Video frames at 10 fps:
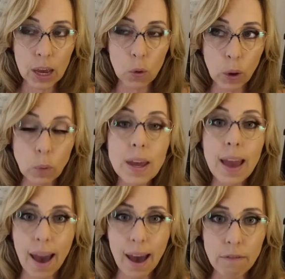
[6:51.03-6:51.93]
when we
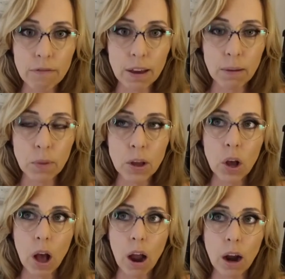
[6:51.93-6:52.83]
have them,
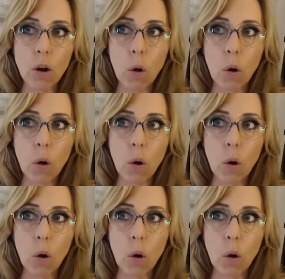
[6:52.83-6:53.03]
our